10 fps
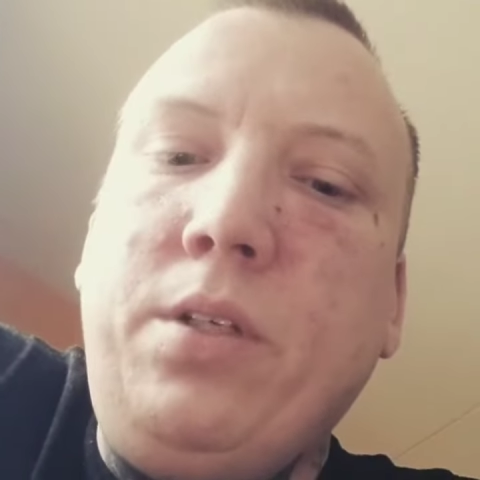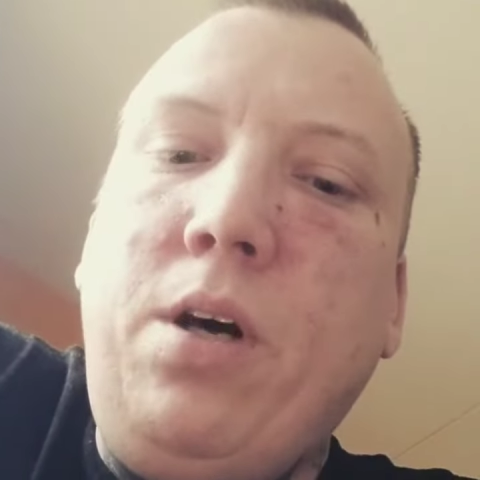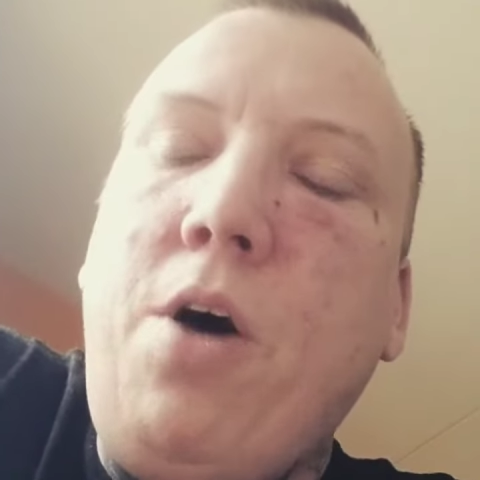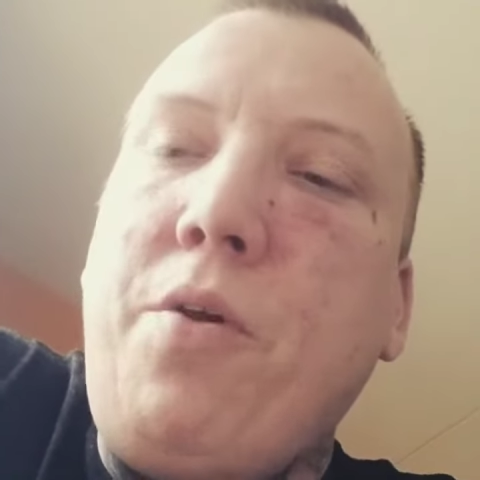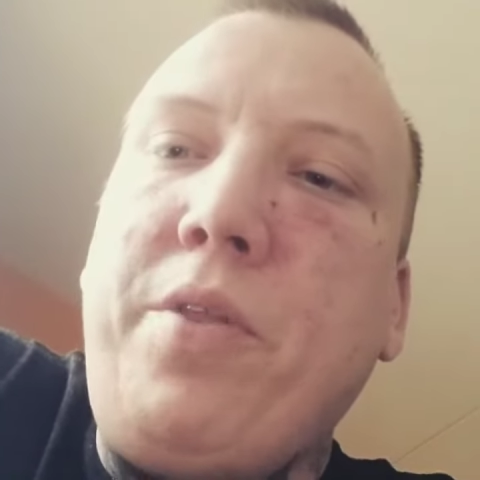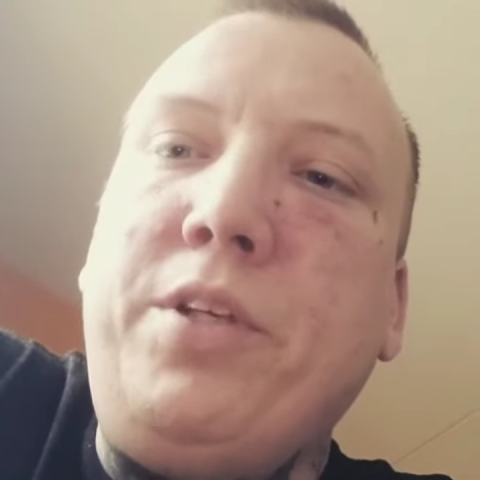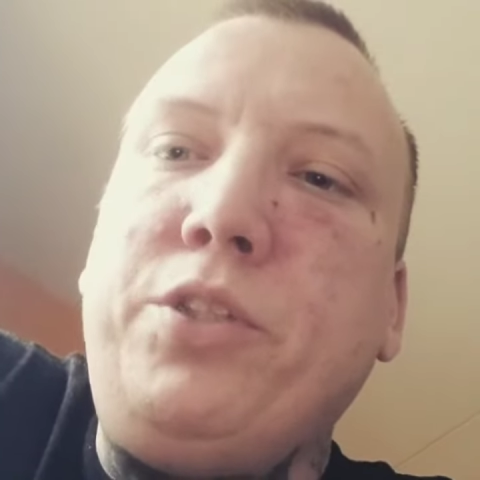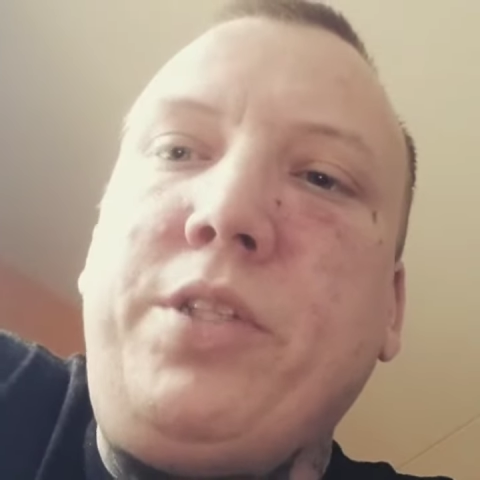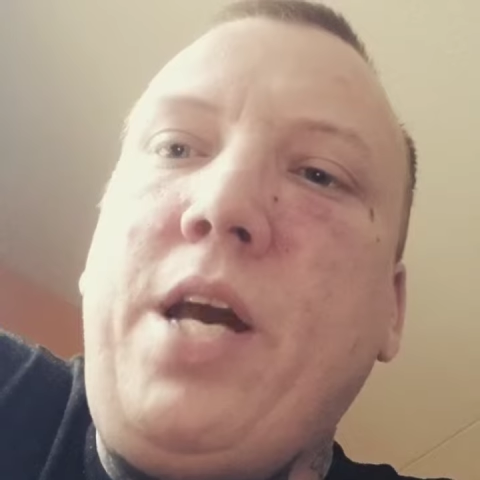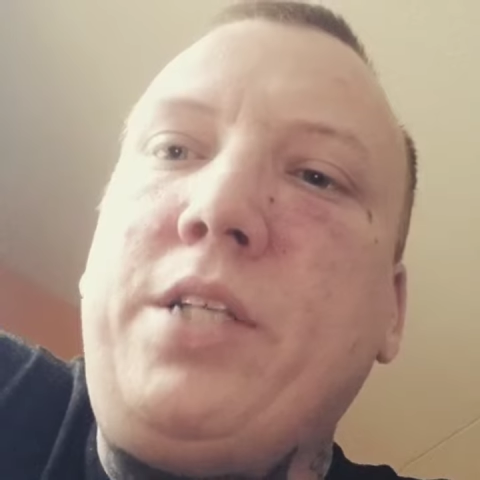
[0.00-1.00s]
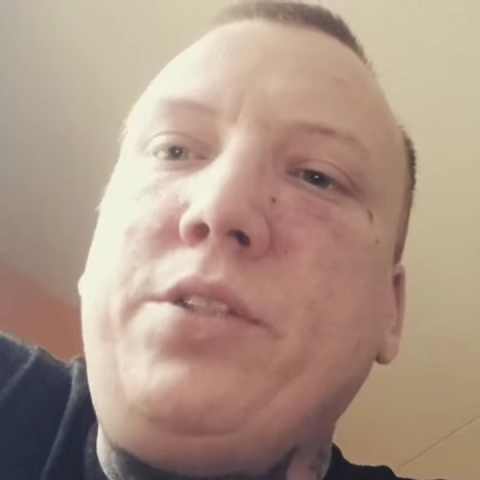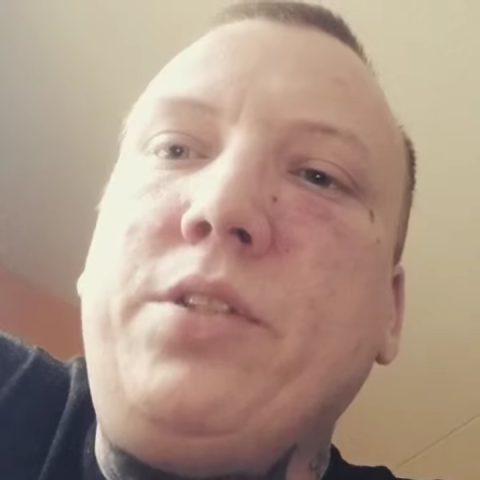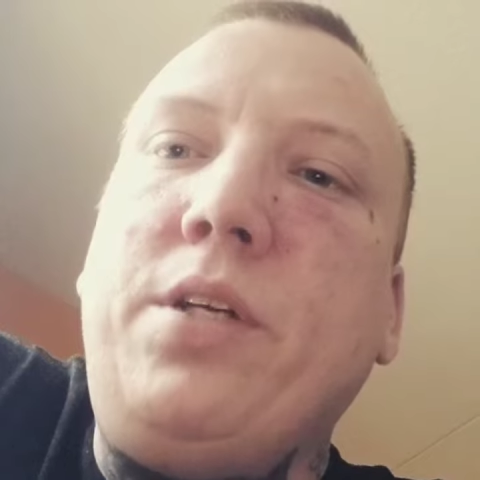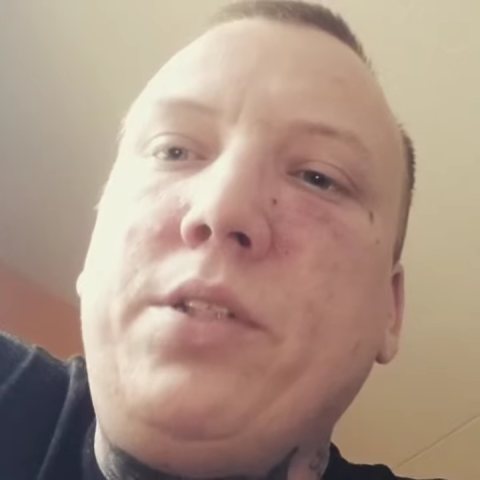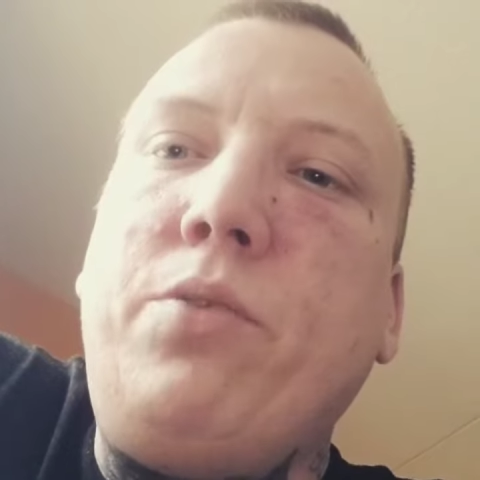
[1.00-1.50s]
other than just
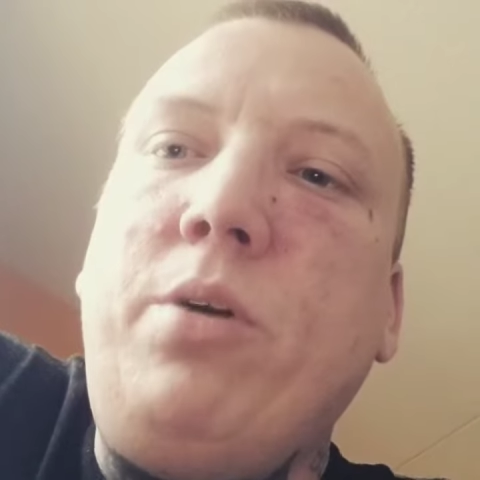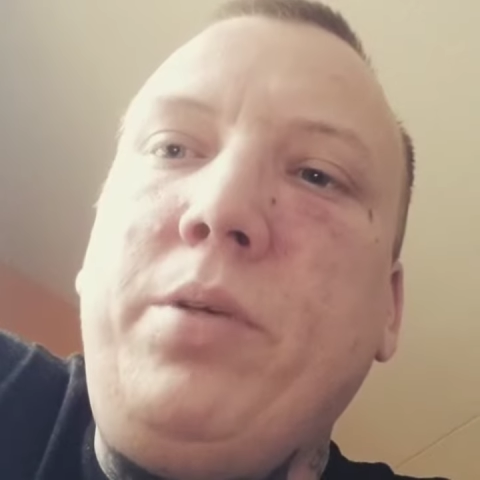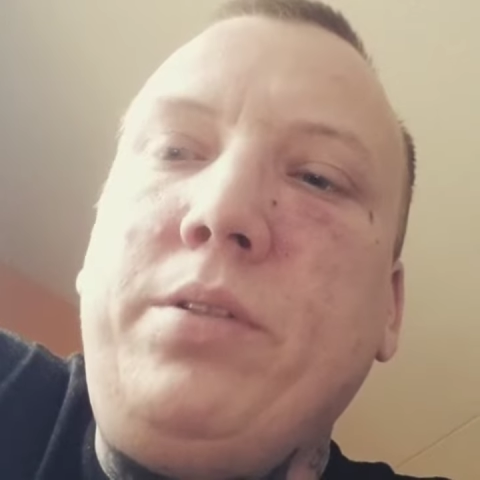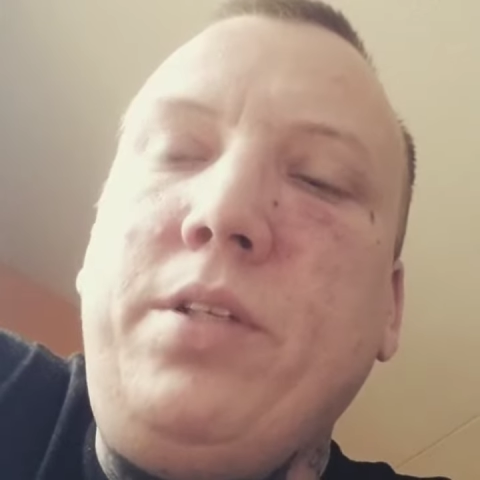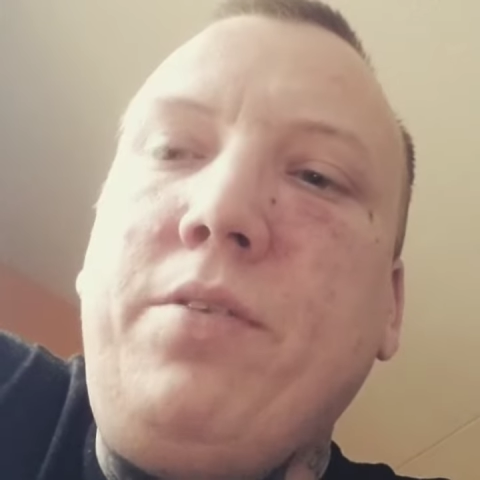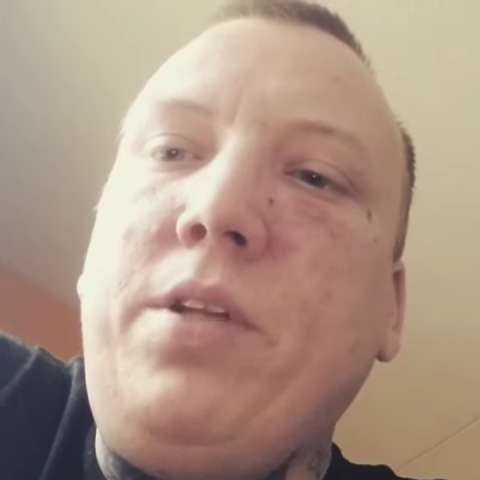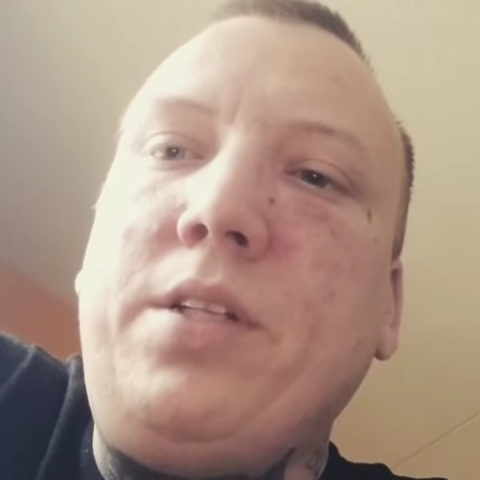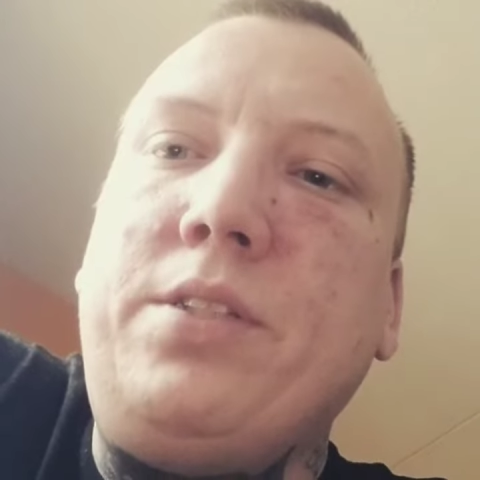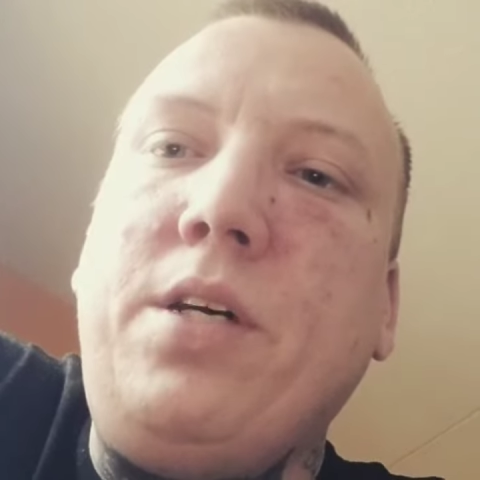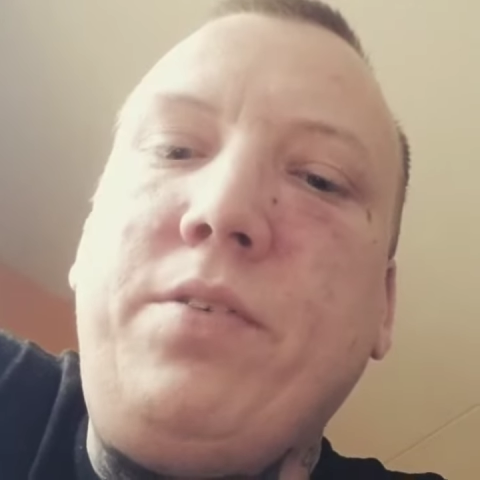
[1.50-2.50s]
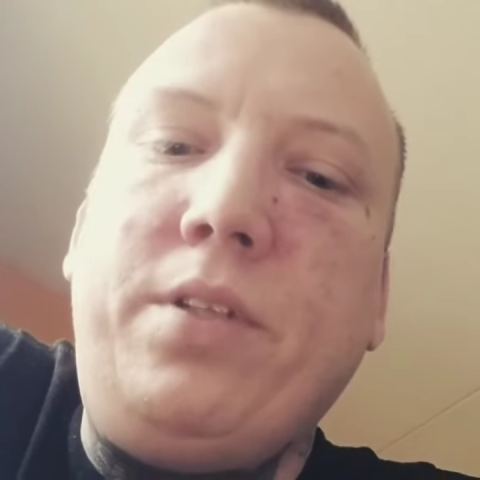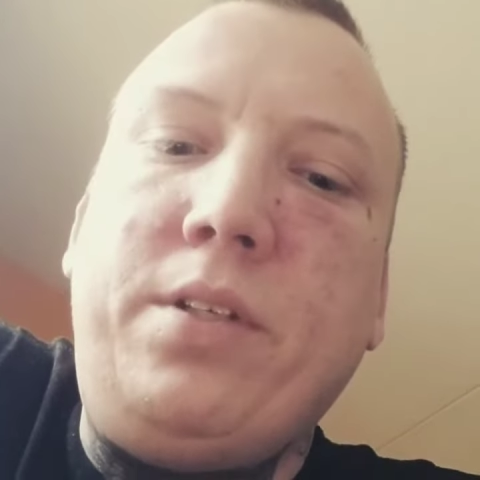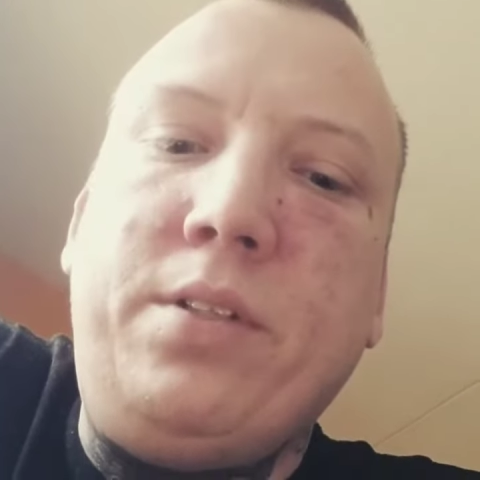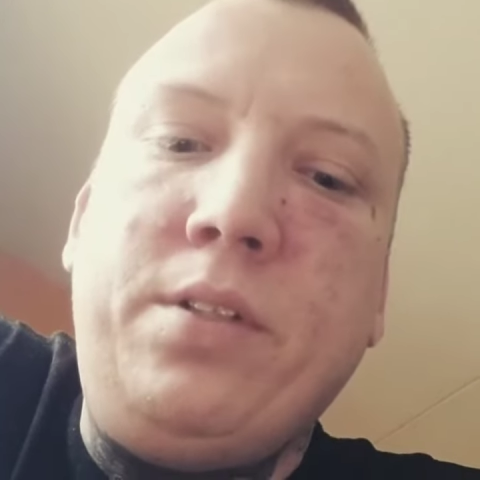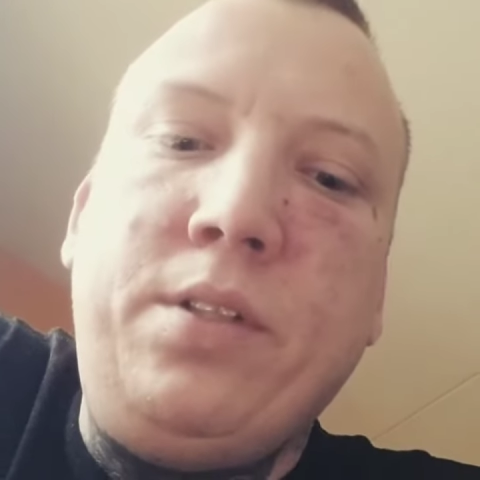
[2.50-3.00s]
exercise equipment. They have a lot of stuff in there.